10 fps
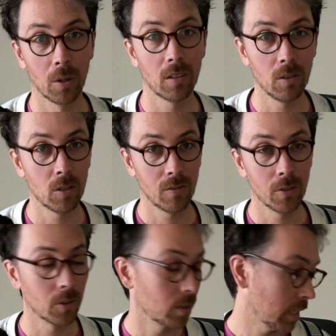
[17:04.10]

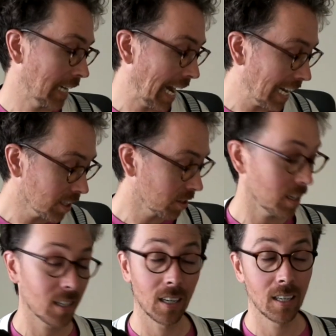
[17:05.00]
useful. Like I learned a
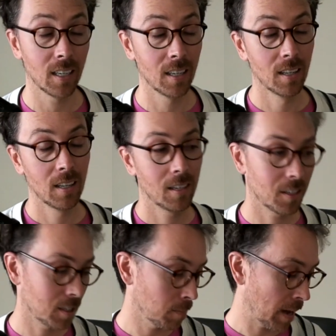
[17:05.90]
ton
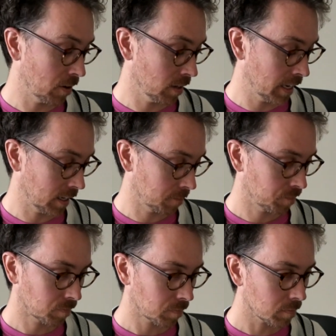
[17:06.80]
just about like
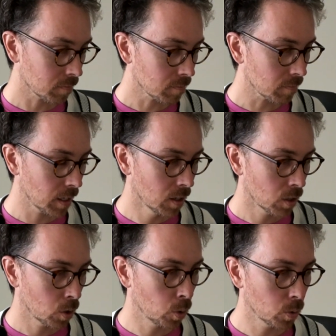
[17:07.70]

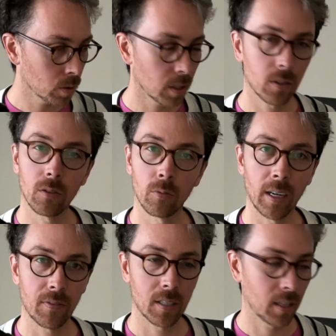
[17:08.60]
cool little
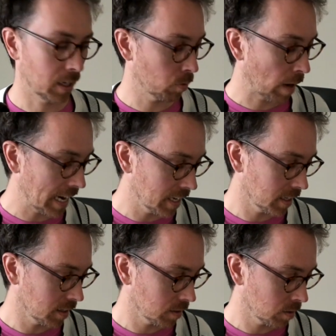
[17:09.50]
riffs and like
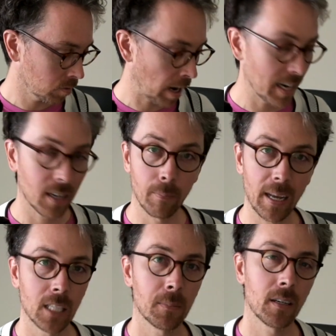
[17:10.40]
writing
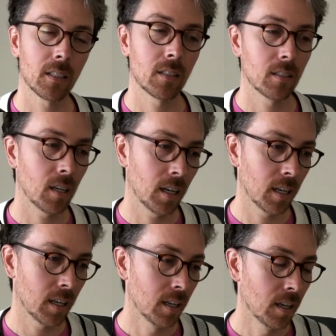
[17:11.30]
bass parts.
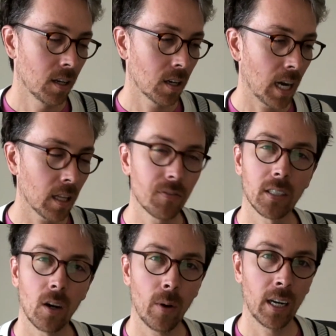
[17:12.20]
I love to
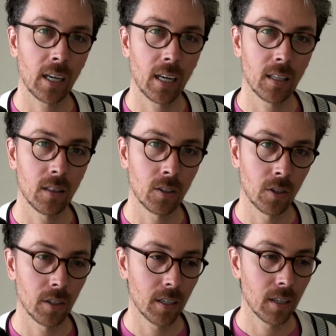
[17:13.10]
go in and kind of
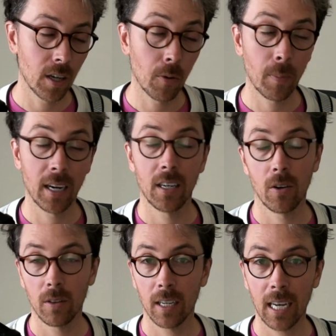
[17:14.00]
learn note by
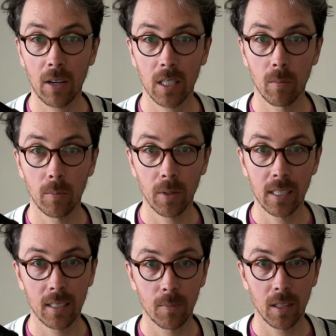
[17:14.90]
note like how someone plays
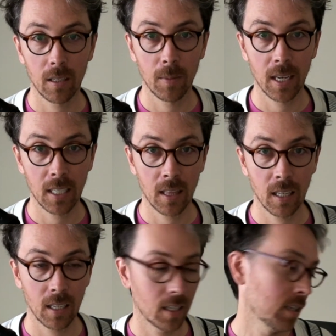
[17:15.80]
something, because I
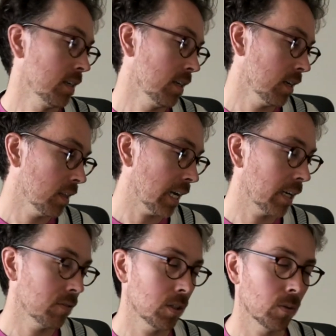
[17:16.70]
think that
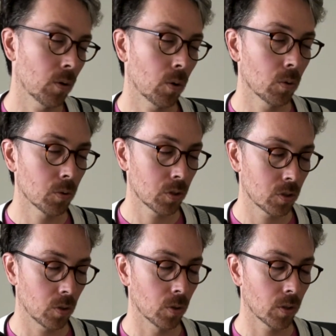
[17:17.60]
gives you a whole
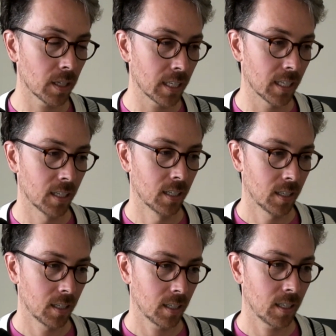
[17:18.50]
story
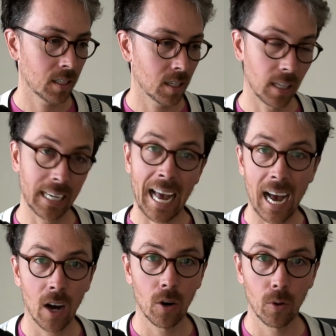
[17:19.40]
into like
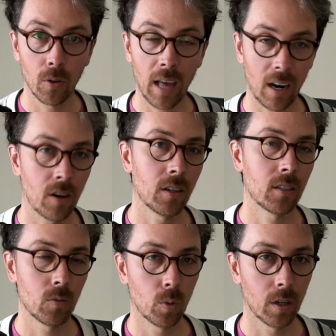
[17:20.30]
how that
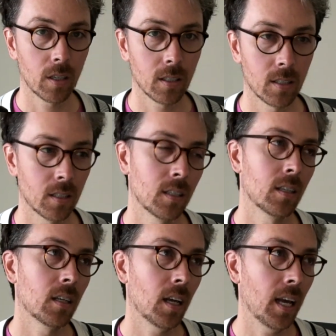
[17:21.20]
artist works.
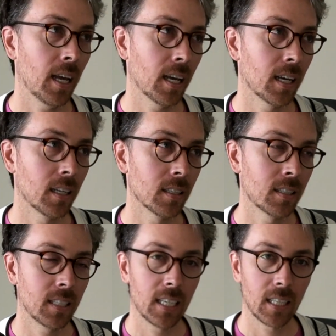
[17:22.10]
And
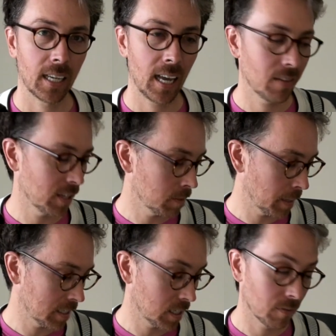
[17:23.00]
seeing like AV's
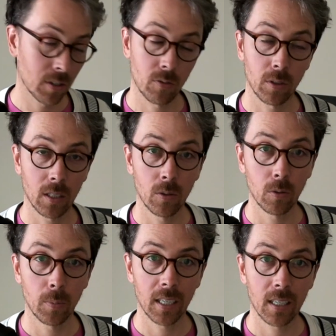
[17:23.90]
bass stuff is really
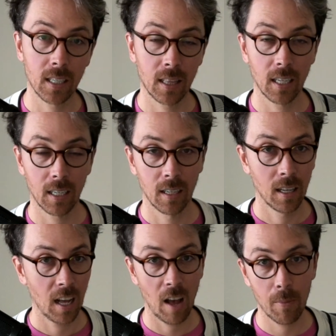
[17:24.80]
cool, because I think
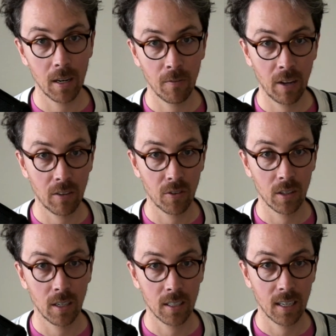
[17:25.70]
I've been a fan for a
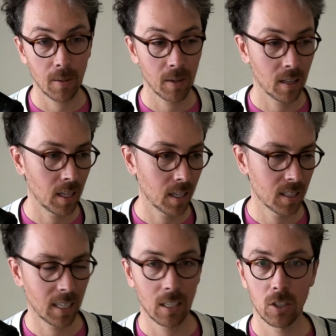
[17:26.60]
long time, and I think it's
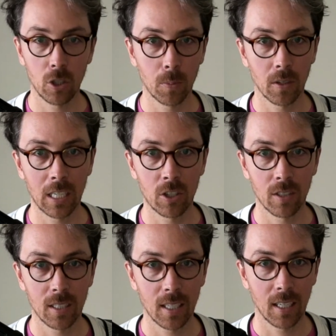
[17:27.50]
like a super
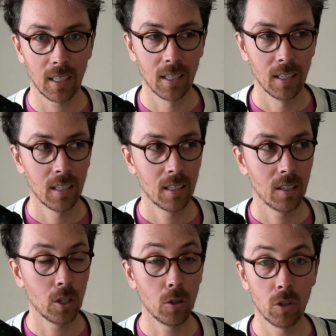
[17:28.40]
interesting
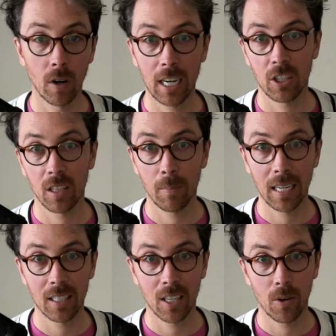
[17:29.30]
new direction the
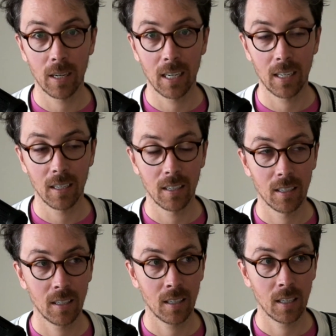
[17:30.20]
band's going in.
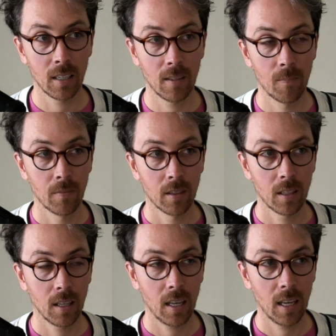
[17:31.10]

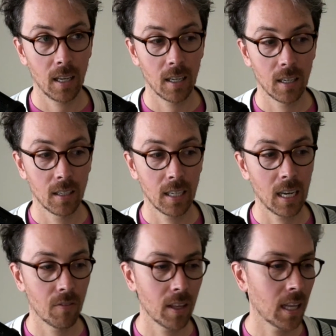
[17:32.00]
And yeah,
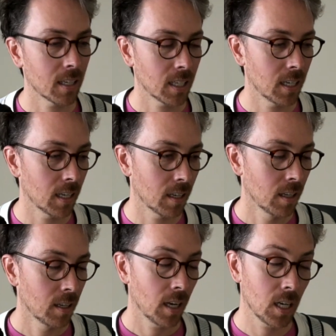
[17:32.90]
I find that exciting.
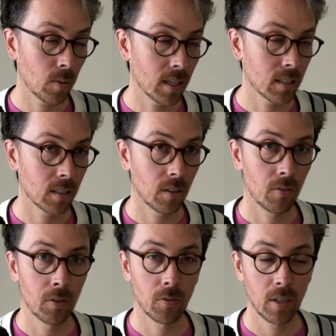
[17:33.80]
Anyways,
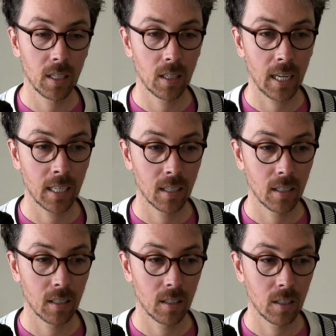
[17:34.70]
feel free to like
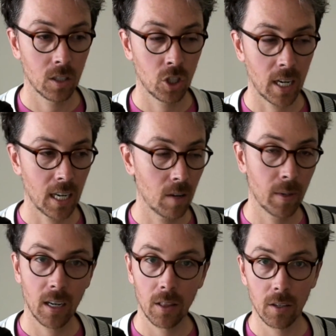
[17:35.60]
check out
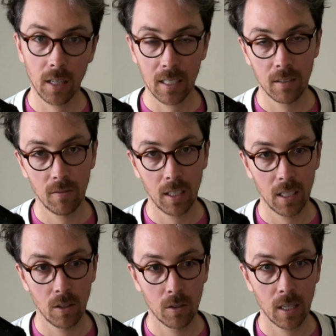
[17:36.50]
my other lesson
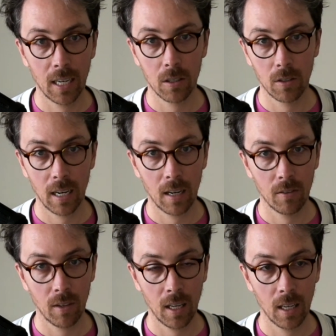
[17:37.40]
videos. I also
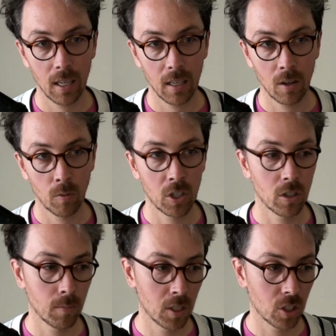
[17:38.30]
have a
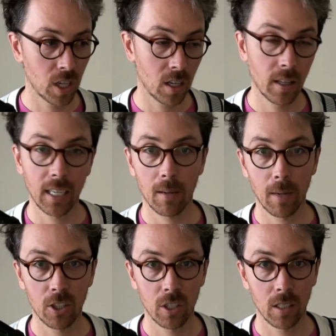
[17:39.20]
original music channel, like I
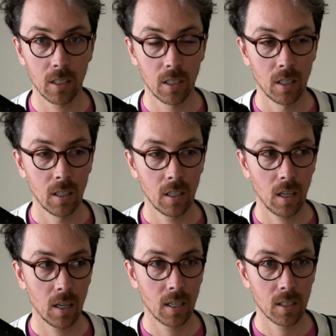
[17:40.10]
mentioned.
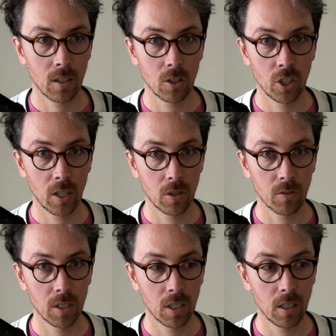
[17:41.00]
It's called Gentle
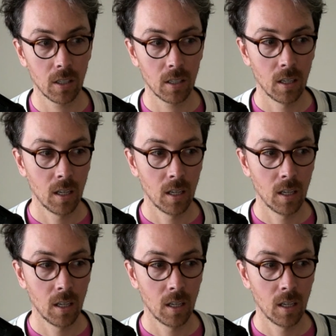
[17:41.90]
Return.